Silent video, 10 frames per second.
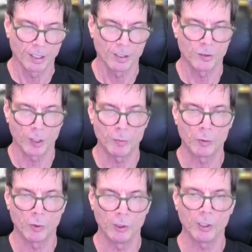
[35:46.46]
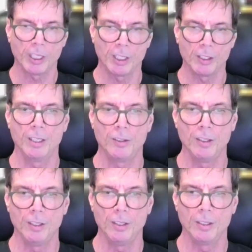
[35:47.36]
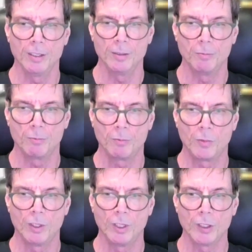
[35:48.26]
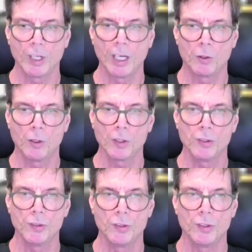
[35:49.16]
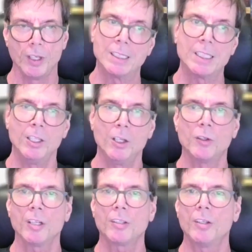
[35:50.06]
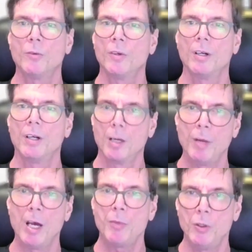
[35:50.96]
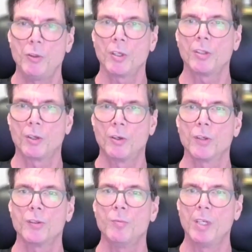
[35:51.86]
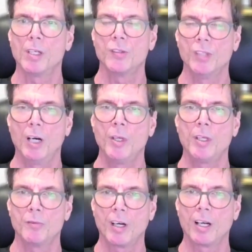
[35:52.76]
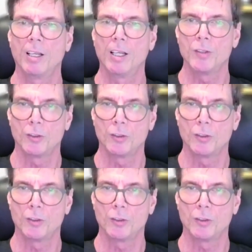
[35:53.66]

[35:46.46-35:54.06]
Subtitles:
someone will look at the assigned courses and say, hey, doctor, I'm happy you took the courses because now we can finalize our